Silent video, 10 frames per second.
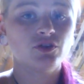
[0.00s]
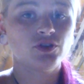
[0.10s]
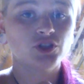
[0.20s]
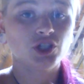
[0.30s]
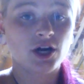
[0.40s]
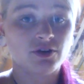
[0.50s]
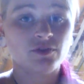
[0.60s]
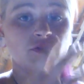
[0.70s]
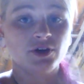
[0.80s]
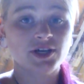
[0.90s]
chakra
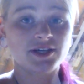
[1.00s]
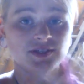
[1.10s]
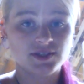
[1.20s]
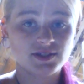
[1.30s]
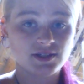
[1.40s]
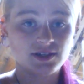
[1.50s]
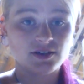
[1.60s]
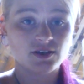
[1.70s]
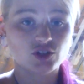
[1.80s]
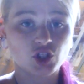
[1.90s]
vortexes and
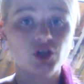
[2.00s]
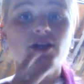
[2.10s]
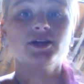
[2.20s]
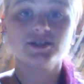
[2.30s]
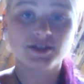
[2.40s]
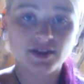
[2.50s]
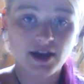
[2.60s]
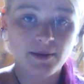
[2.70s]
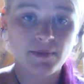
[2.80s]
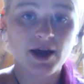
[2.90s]
journey into
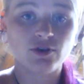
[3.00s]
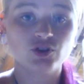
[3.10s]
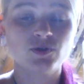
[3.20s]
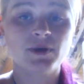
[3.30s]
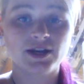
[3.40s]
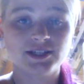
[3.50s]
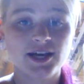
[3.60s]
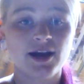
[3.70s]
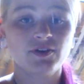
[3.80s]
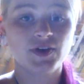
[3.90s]
them, how to meditate,
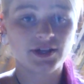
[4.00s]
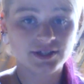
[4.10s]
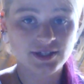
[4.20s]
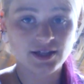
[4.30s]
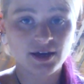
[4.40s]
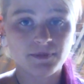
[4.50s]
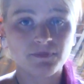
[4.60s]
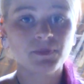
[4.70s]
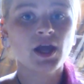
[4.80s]
how to get into them.